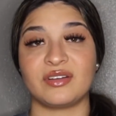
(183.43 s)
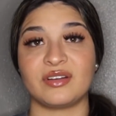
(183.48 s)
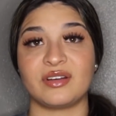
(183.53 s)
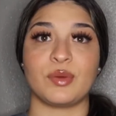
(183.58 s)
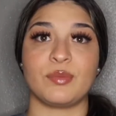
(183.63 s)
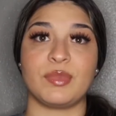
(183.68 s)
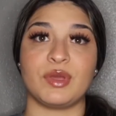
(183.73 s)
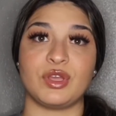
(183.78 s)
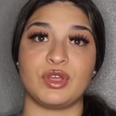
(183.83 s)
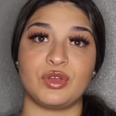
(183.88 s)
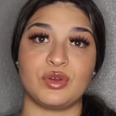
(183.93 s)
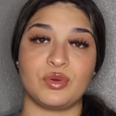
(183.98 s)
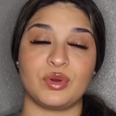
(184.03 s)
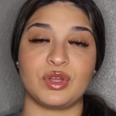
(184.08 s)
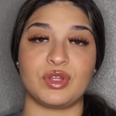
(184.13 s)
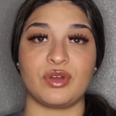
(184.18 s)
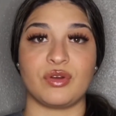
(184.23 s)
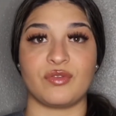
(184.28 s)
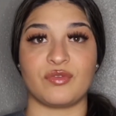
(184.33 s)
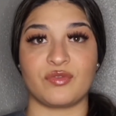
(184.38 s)
It could be you and
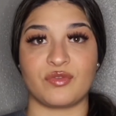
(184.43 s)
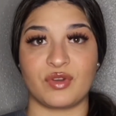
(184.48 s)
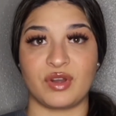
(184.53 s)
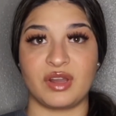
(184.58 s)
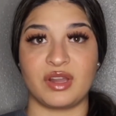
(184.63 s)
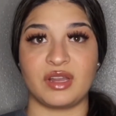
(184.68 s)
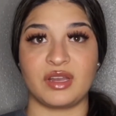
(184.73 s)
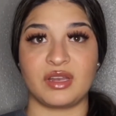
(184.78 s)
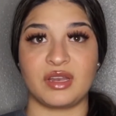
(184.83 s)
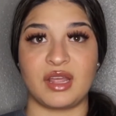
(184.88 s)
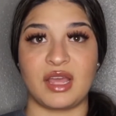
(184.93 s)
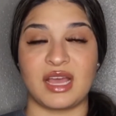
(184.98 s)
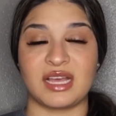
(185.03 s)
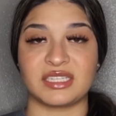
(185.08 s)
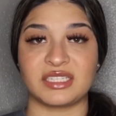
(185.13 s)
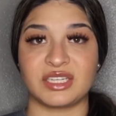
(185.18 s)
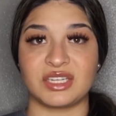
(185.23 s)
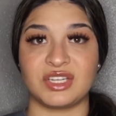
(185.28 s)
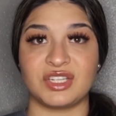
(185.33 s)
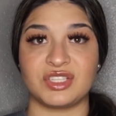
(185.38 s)
your friend
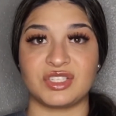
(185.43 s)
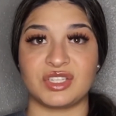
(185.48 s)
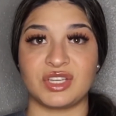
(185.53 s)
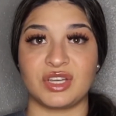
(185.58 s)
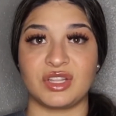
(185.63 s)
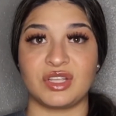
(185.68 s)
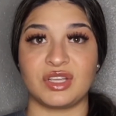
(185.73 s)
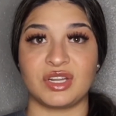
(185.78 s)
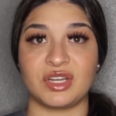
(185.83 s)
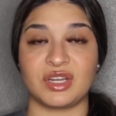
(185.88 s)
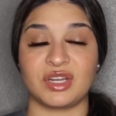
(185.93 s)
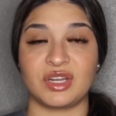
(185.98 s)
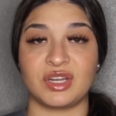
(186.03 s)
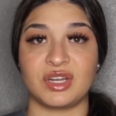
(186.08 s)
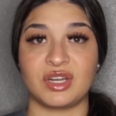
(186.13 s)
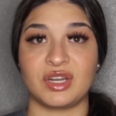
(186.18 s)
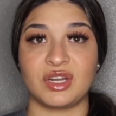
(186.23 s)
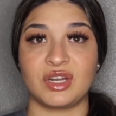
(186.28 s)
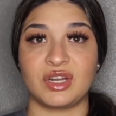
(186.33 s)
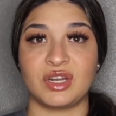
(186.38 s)
asking each other
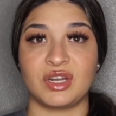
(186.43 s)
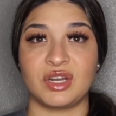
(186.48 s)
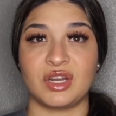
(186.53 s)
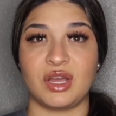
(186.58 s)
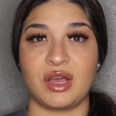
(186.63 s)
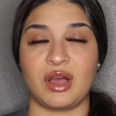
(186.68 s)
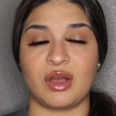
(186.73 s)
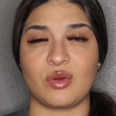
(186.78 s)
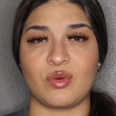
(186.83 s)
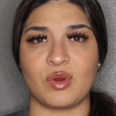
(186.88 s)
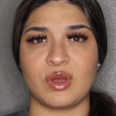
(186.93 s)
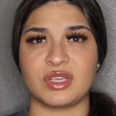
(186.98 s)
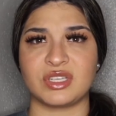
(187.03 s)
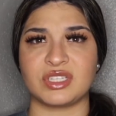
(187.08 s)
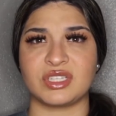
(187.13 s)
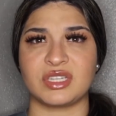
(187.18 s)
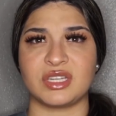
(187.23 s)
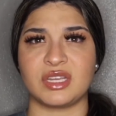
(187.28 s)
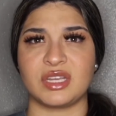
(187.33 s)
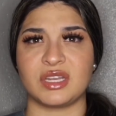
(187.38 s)
a
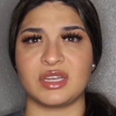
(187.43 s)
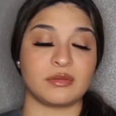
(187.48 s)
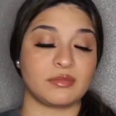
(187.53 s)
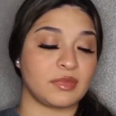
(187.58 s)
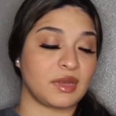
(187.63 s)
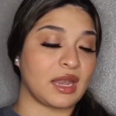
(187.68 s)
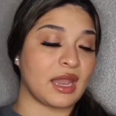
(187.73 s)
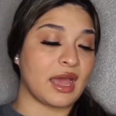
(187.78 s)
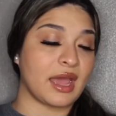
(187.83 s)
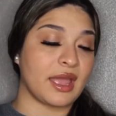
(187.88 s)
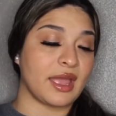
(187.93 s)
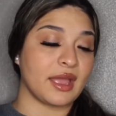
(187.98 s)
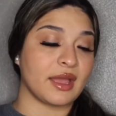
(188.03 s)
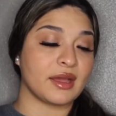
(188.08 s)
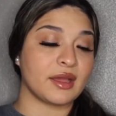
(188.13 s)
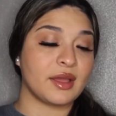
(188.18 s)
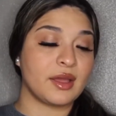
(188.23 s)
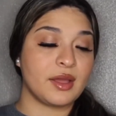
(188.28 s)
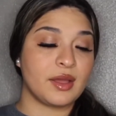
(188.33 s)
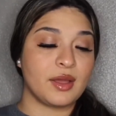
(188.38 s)
question. Like,
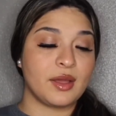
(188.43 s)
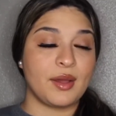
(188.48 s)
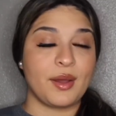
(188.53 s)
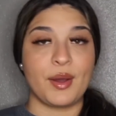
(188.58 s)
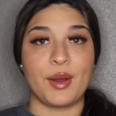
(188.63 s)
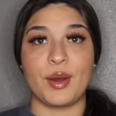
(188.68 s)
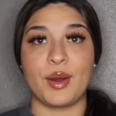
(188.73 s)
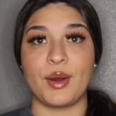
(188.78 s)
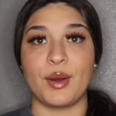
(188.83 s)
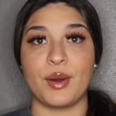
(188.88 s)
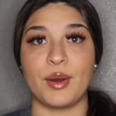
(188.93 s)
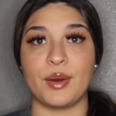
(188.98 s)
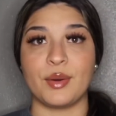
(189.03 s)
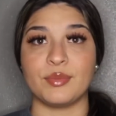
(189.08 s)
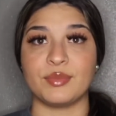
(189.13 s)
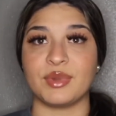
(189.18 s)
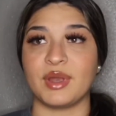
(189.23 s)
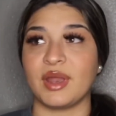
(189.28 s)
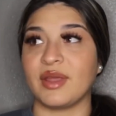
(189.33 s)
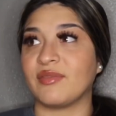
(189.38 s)

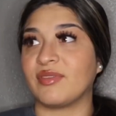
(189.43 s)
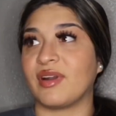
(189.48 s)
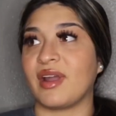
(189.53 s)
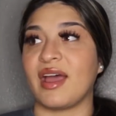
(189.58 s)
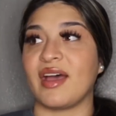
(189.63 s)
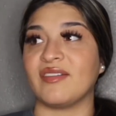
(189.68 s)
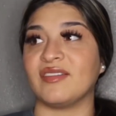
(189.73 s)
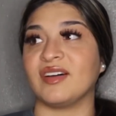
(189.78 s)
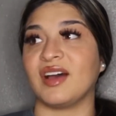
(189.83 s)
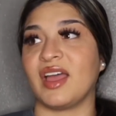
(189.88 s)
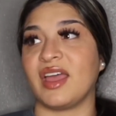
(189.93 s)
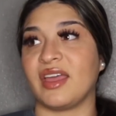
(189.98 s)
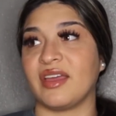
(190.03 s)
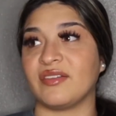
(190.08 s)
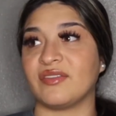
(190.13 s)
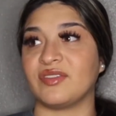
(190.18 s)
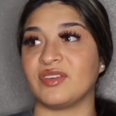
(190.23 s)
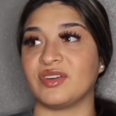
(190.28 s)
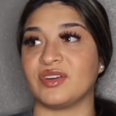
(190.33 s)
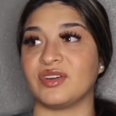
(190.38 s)
never have I
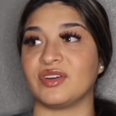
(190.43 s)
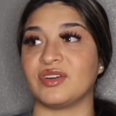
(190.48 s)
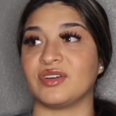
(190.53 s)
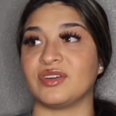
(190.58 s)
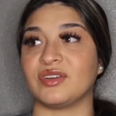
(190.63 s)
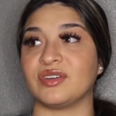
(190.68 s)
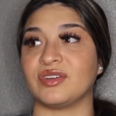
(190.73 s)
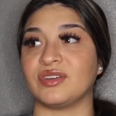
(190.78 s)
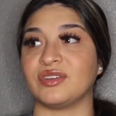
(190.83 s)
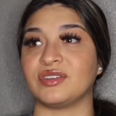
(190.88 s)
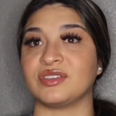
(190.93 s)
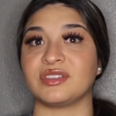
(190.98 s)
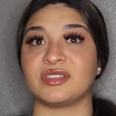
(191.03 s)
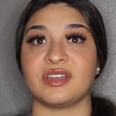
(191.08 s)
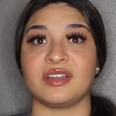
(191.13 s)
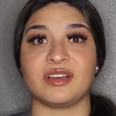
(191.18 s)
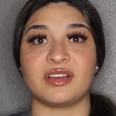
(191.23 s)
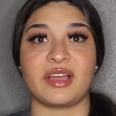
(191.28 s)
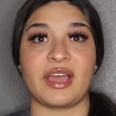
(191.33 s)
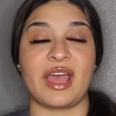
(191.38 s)
ever
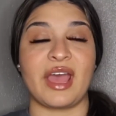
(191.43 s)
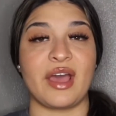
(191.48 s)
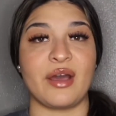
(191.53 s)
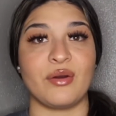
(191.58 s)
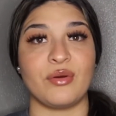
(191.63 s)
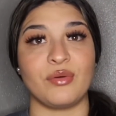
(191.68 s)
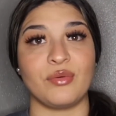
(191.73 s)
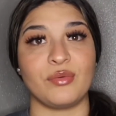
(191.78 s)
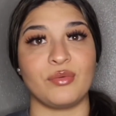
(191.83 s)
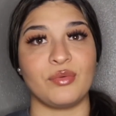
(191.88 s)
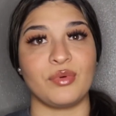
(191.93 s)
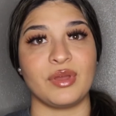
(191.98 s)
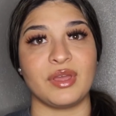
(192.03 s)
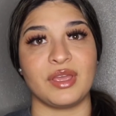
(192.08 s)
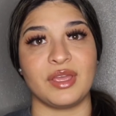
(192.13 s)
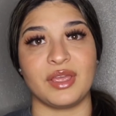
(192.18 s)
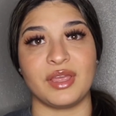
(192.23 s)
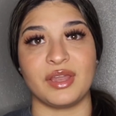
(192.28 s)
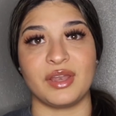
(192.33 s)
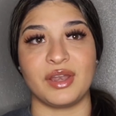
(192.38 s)
snuck out
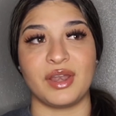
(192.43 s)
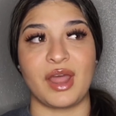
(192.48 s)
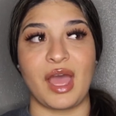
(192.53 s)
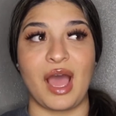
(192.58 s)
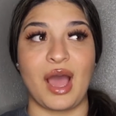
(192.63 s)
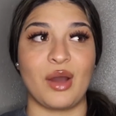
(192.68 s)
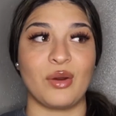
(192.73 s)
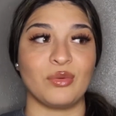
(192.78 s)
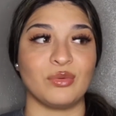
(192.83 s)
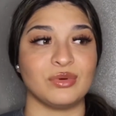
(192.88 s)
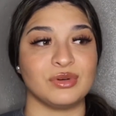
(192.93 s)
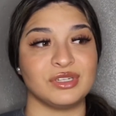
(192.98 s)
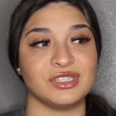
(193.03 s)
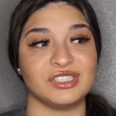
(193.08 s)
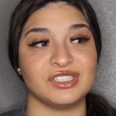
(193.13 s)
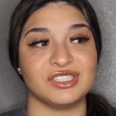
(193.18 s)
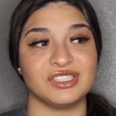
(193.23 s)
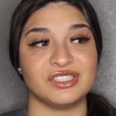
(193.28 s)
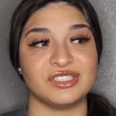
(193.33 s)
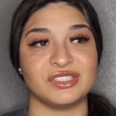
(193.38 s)
when I
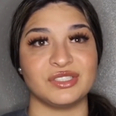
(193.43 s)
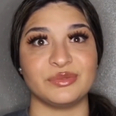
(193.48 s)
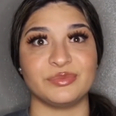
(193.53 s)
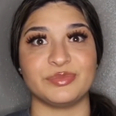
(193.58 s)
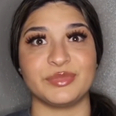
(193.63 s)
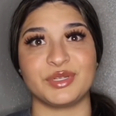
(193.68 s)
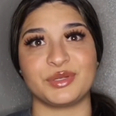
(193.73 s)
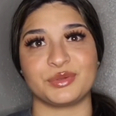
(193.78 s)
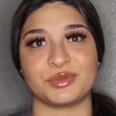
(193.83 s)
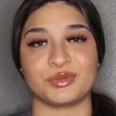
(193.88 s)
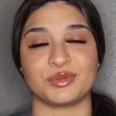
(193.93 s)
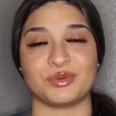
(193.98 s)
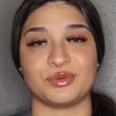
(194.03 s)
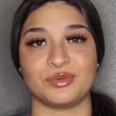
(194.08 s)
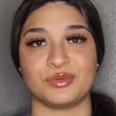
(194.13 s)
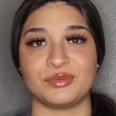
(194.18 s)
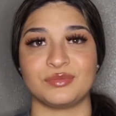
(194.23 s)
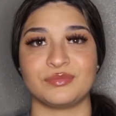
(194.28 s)
was in middle school.